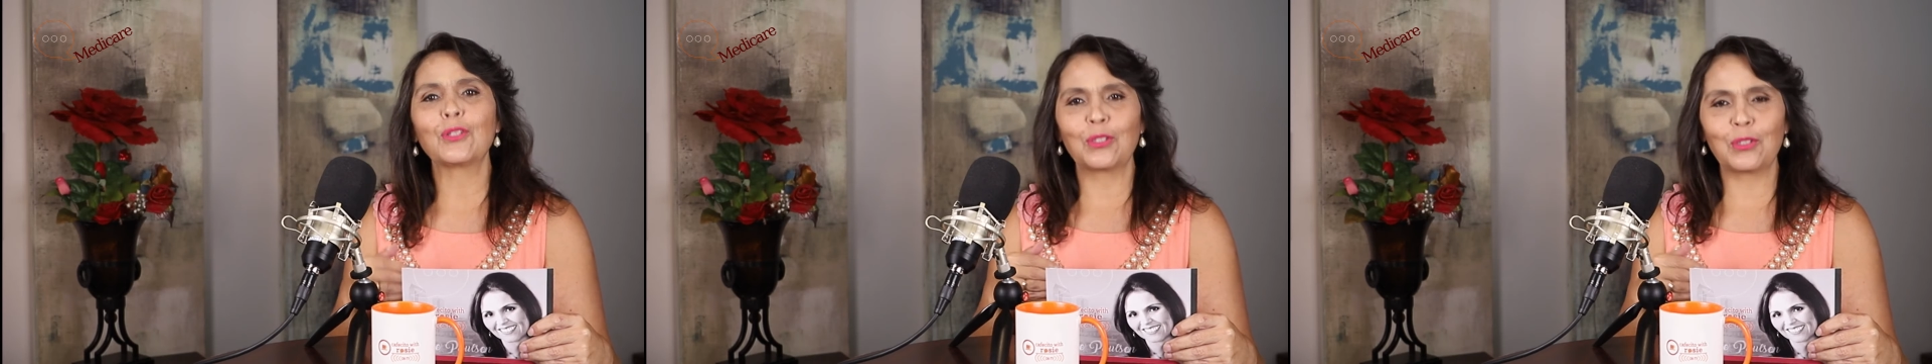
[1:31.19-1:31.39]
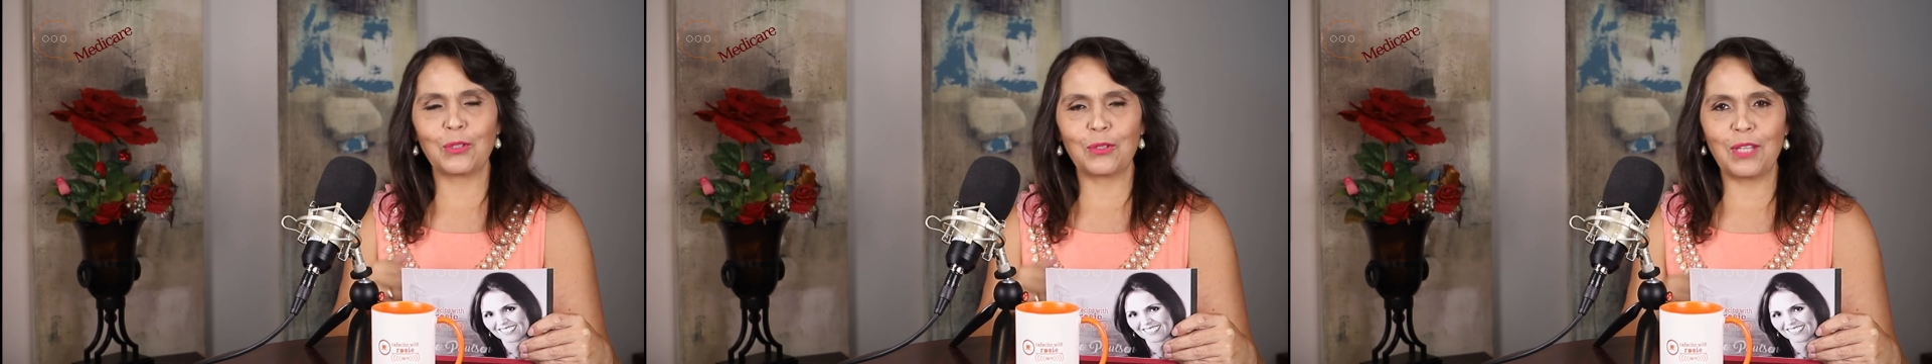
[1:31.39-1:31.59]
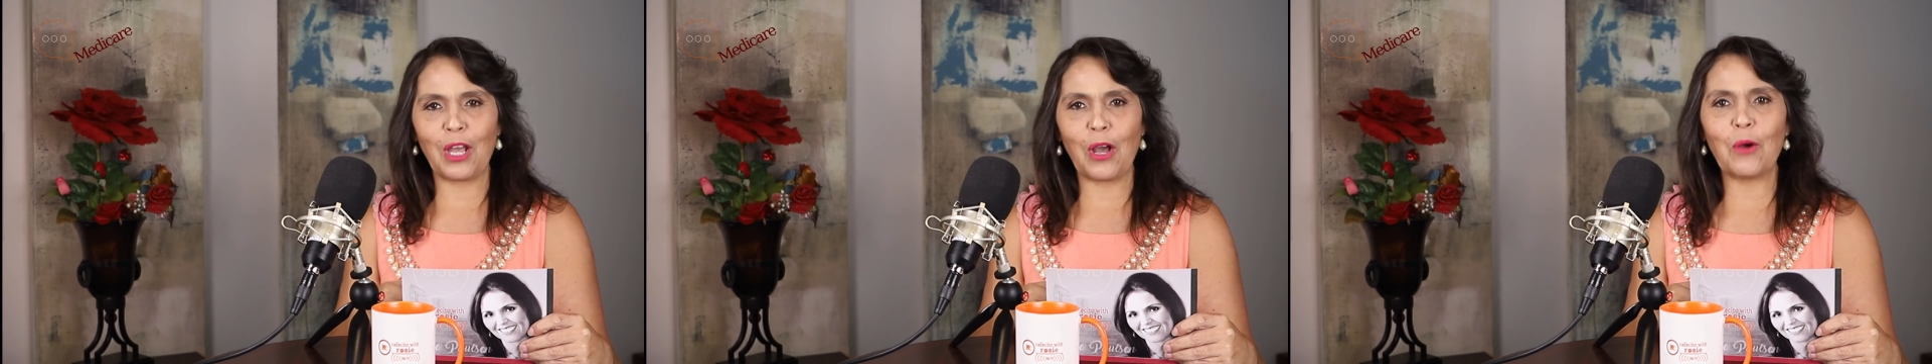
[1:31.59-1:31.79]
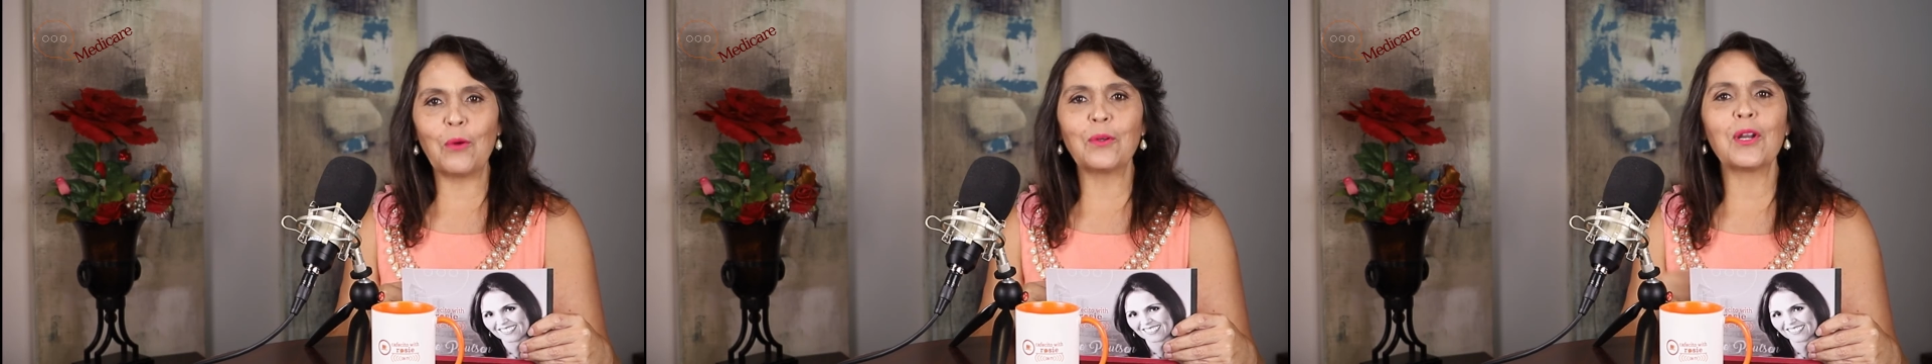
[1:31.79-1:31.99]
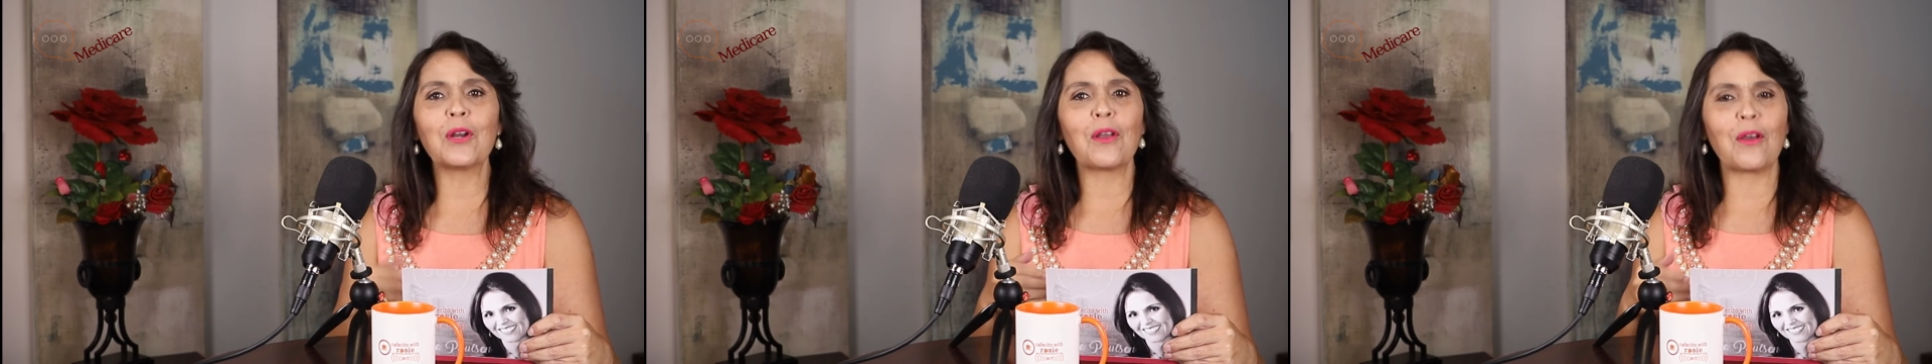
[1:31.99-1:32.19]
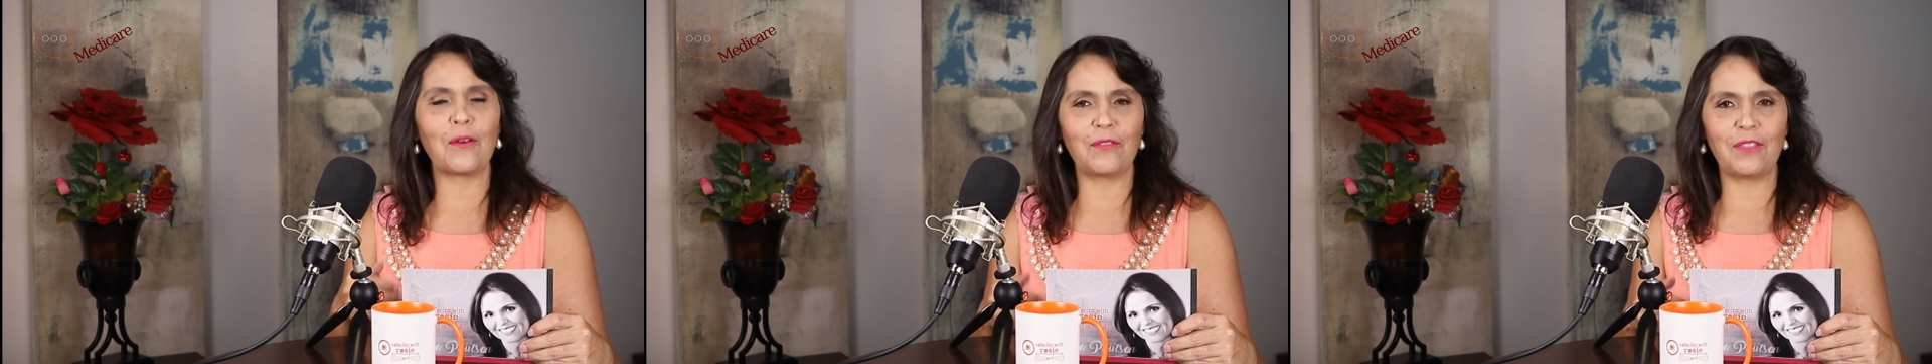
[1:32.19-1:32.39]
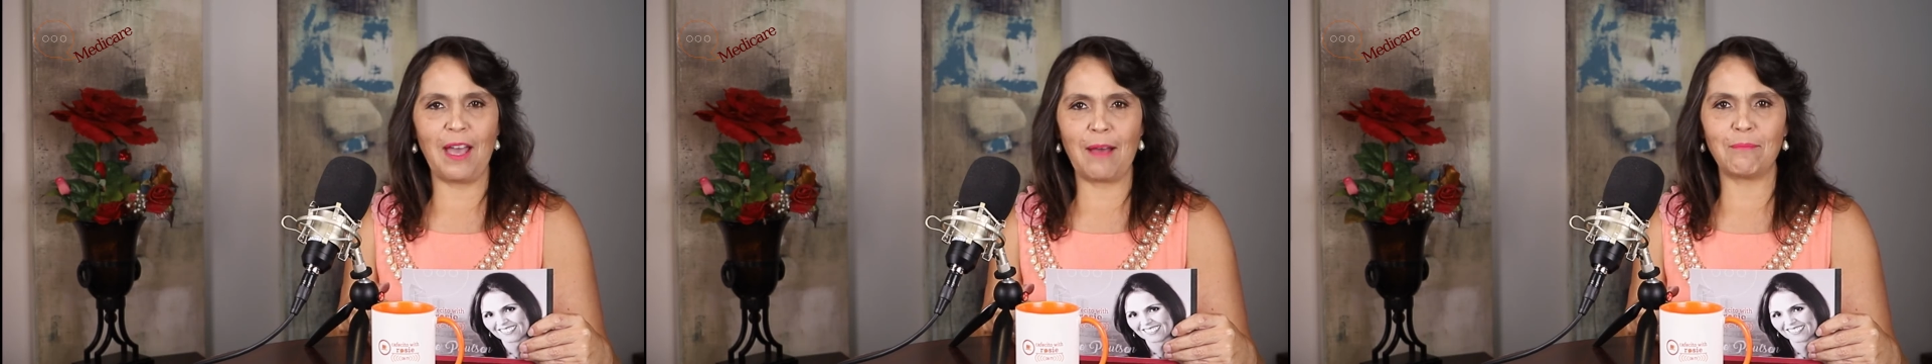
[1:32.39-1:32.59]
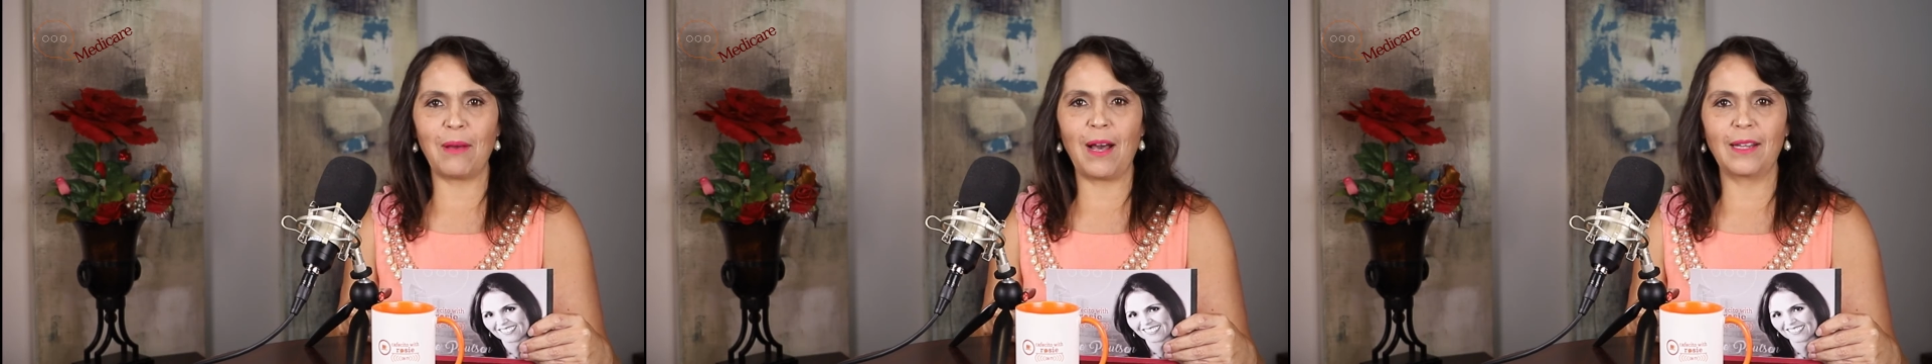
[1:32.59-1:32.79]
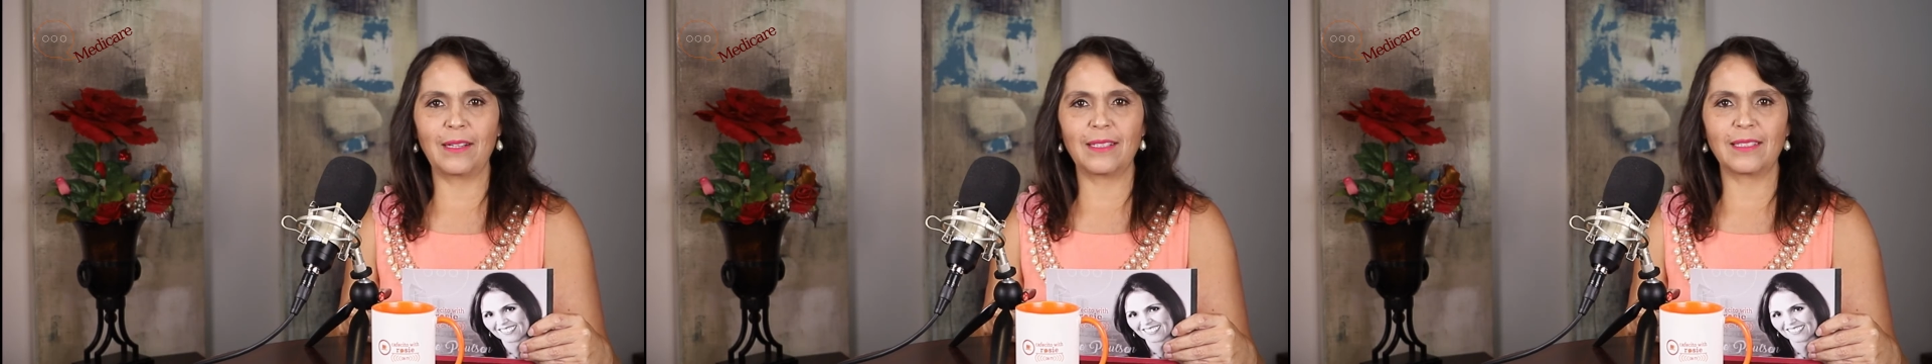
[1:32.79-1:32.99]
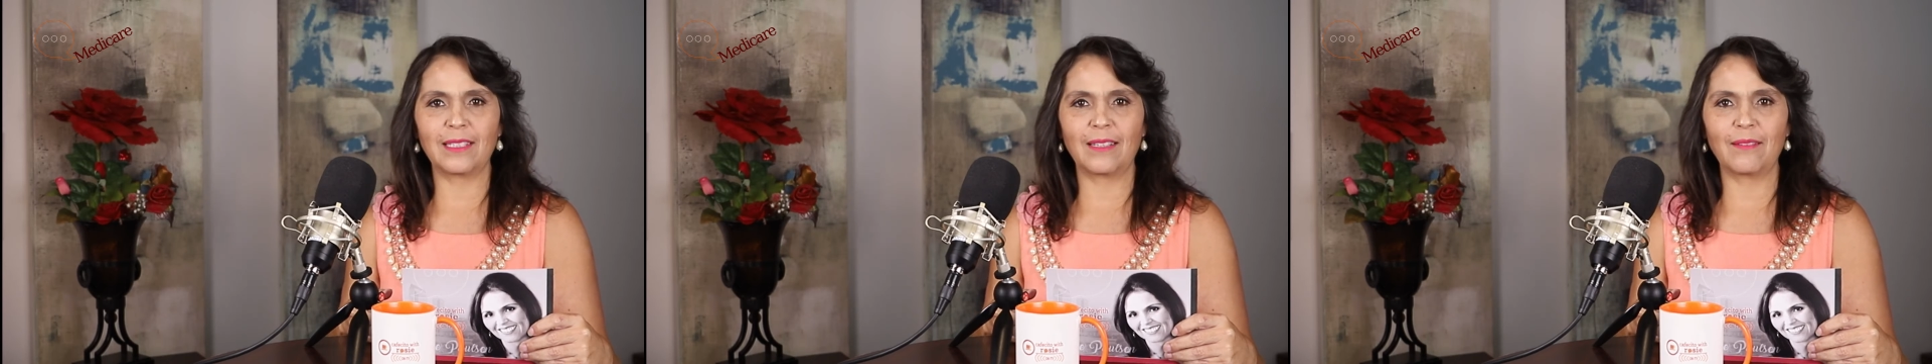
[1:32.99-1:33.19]
to the owner of that
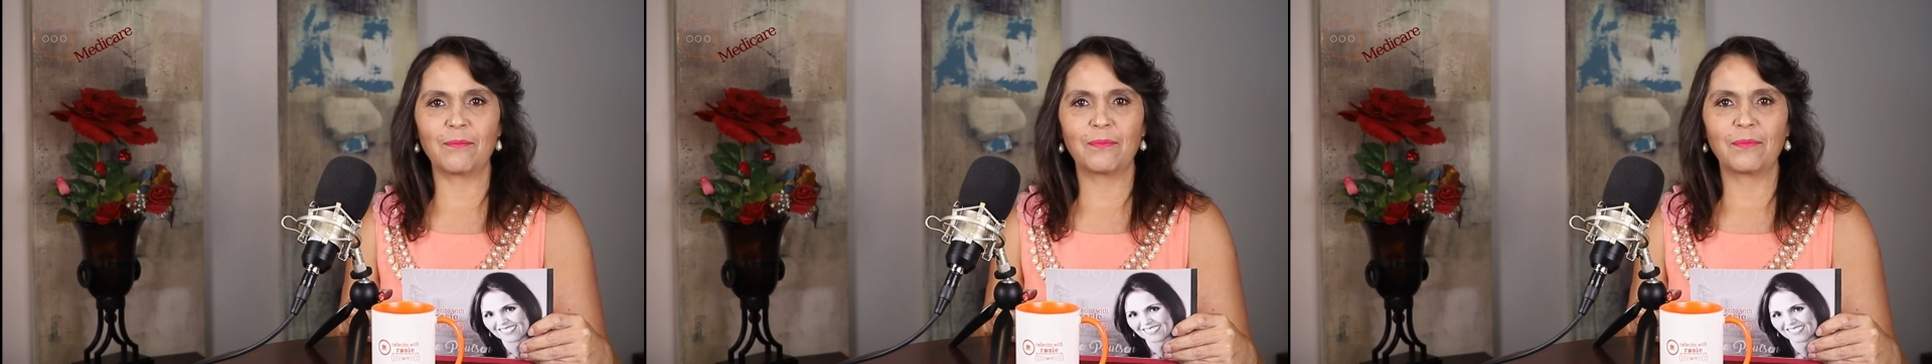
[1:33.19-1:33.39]
policy.